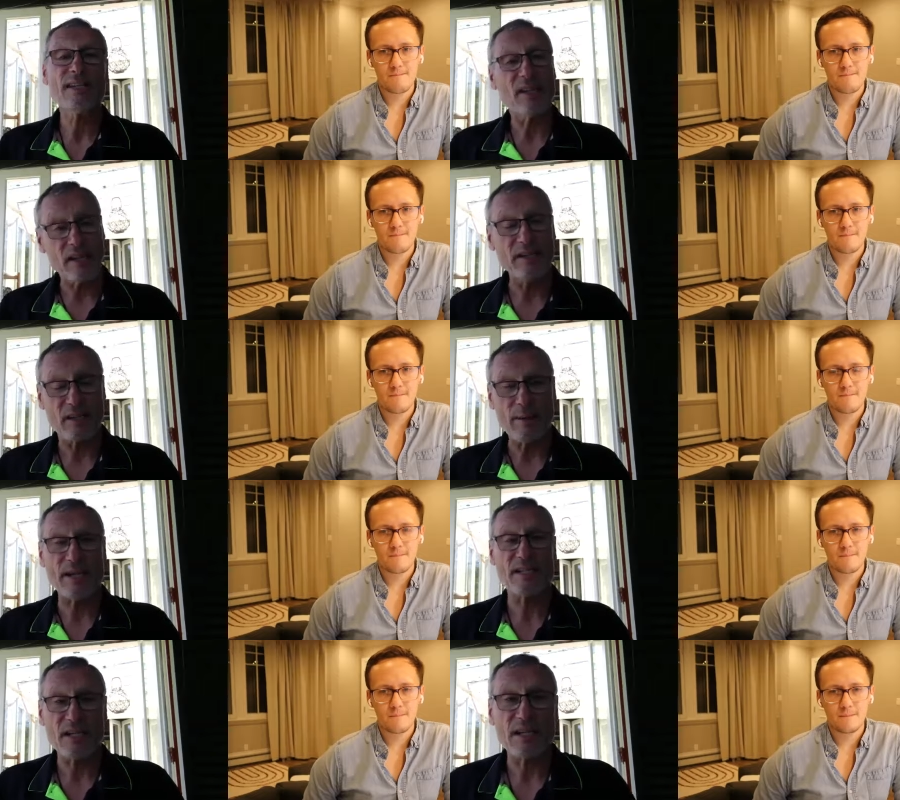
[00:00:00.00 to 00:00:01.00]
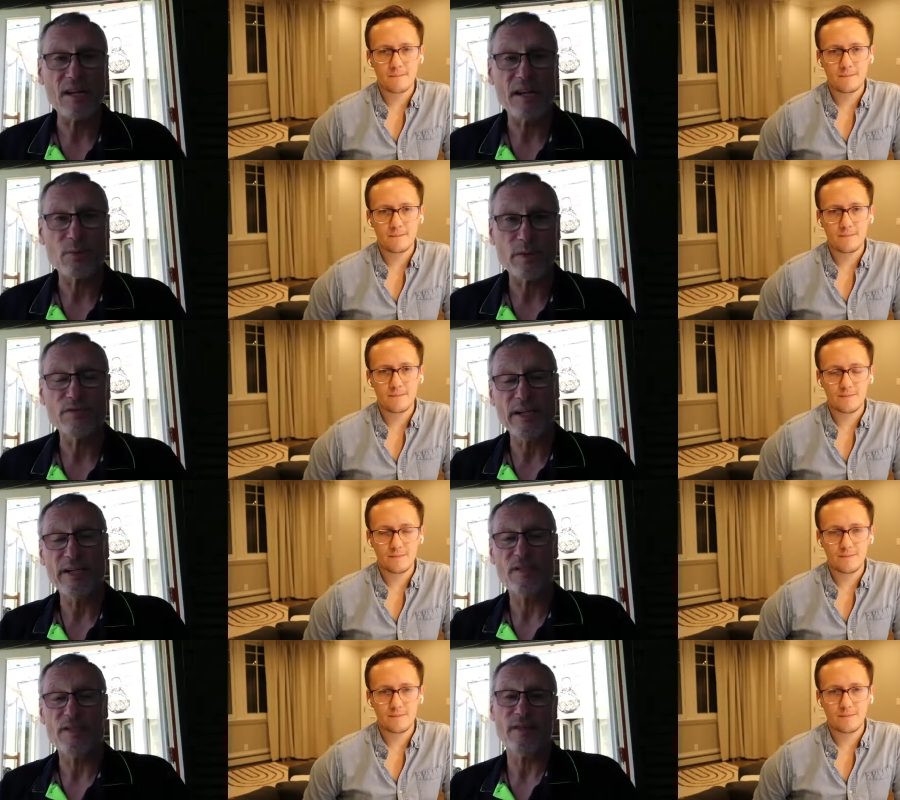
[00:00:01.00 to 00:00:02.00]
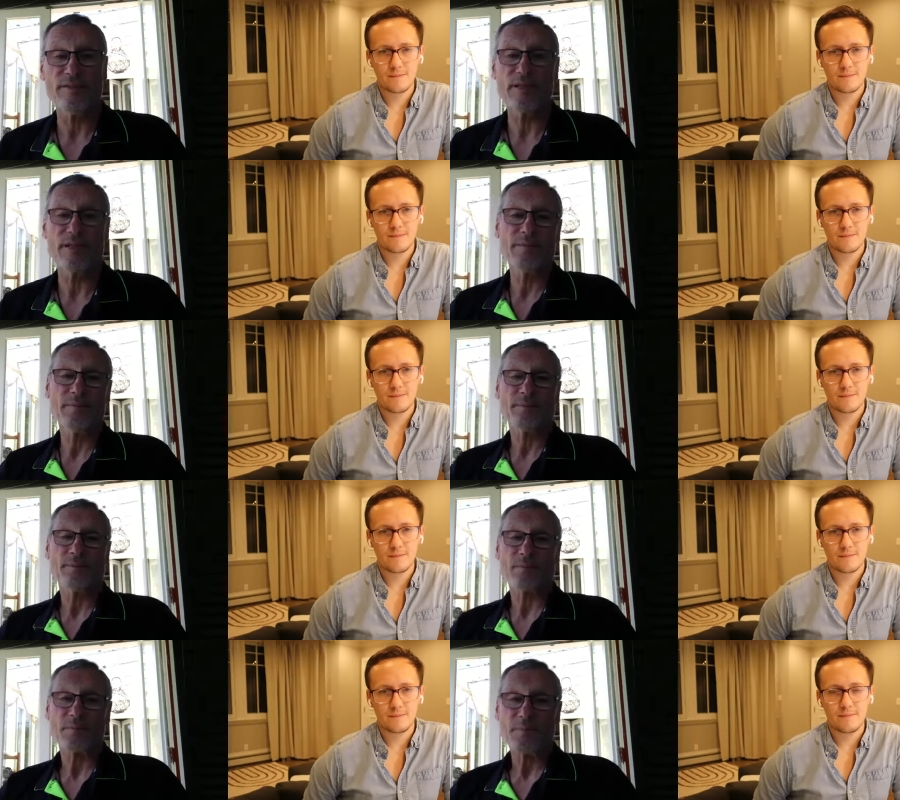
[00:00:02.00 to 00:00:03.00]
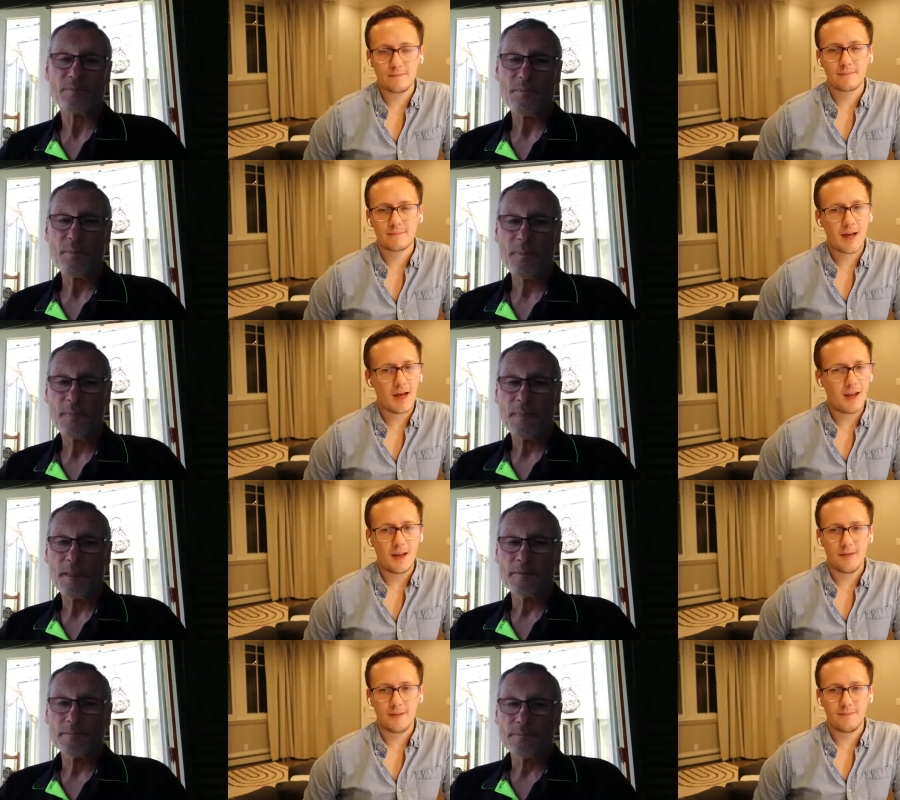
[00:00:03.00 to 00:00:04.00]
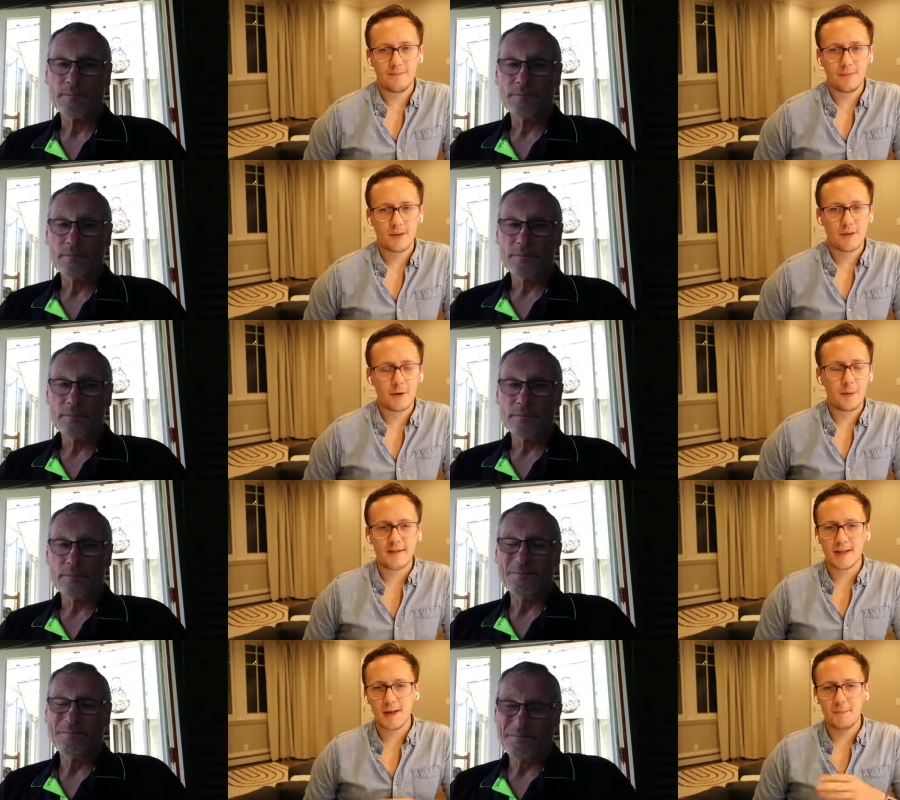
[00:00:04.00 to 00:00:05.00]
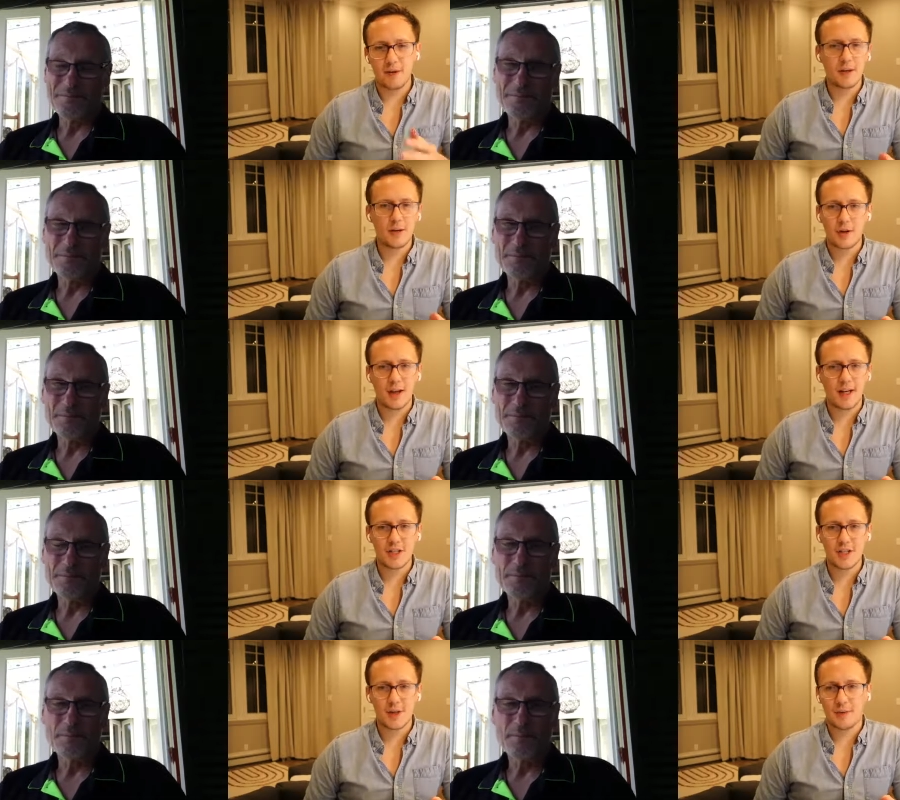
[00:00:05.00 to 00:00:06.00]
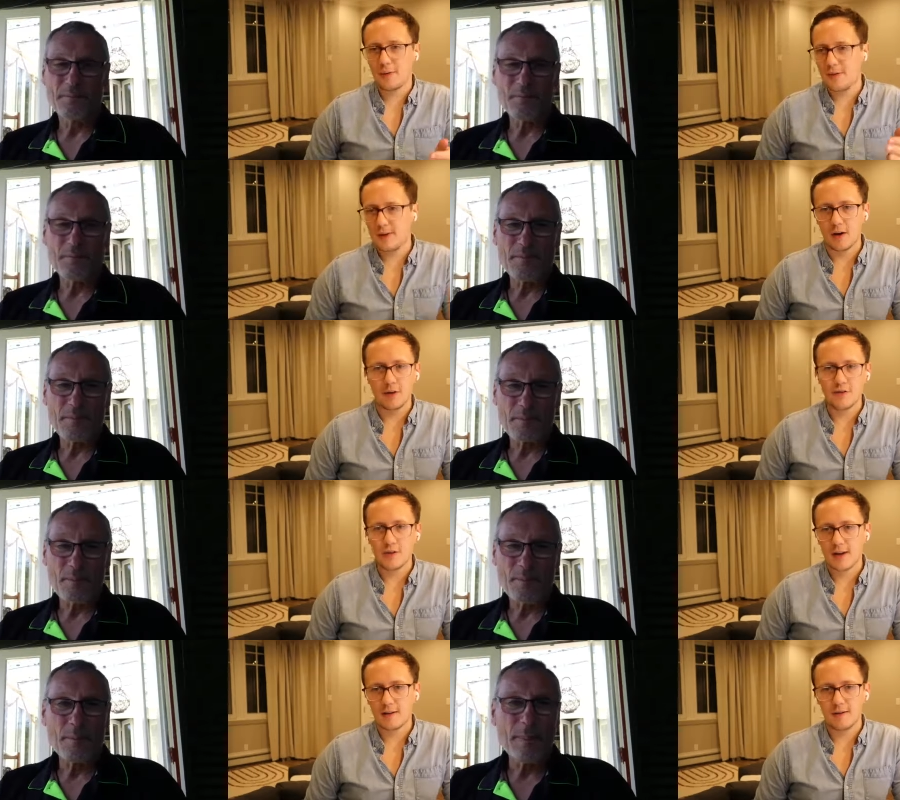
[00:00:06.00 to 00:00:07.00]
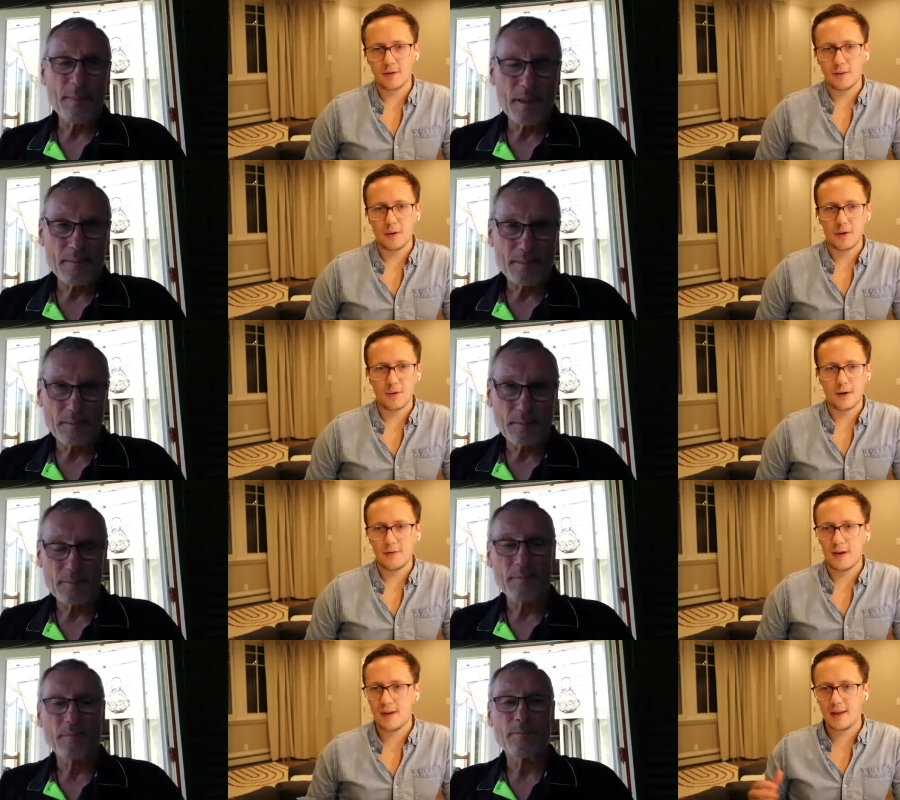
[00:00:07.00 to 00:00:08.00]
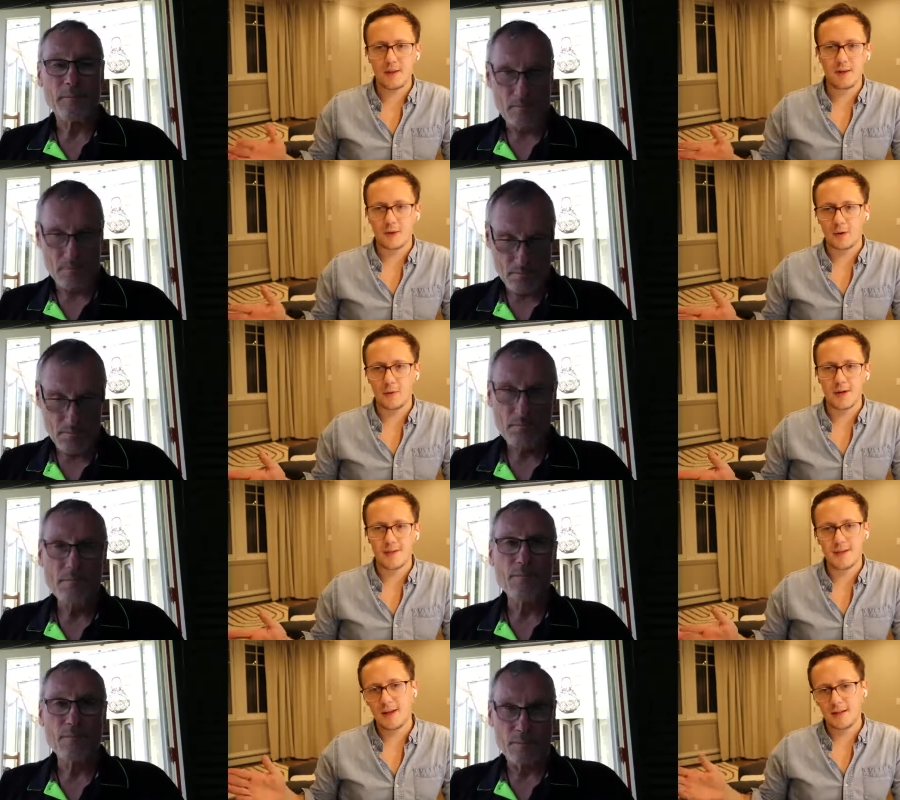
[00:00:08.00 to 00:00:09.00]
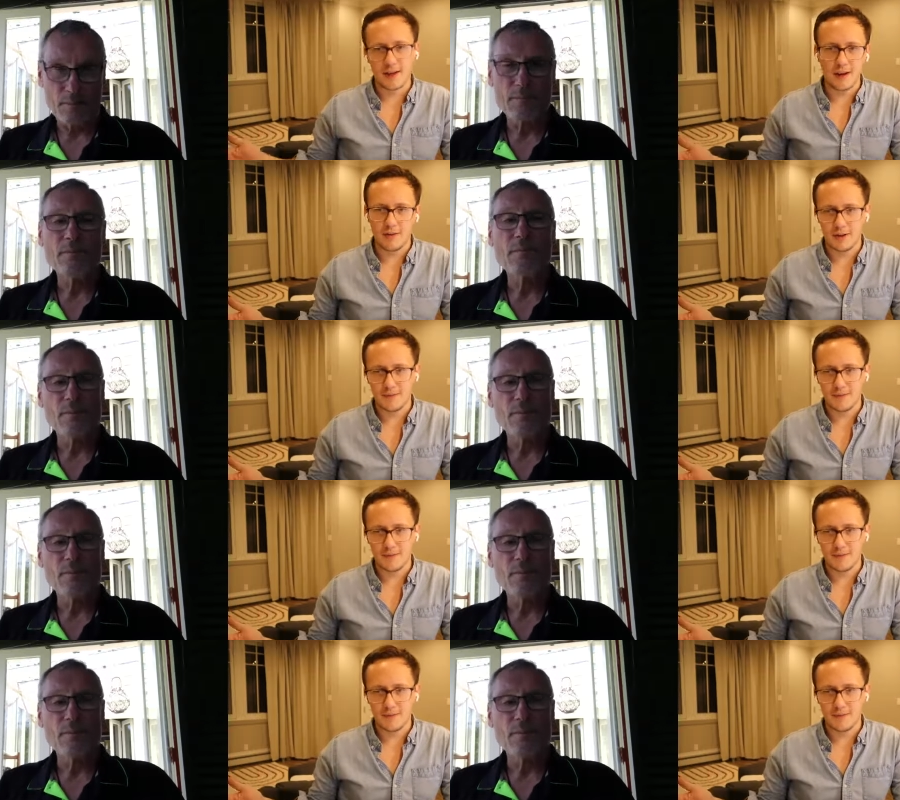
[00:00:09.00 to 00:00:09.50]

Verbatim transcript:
Speaker 1: then I can go back to the client with a really good service.
Speaker 2: I love it. So basically, build your relationships with the contractors you work with, and then you can always deliver.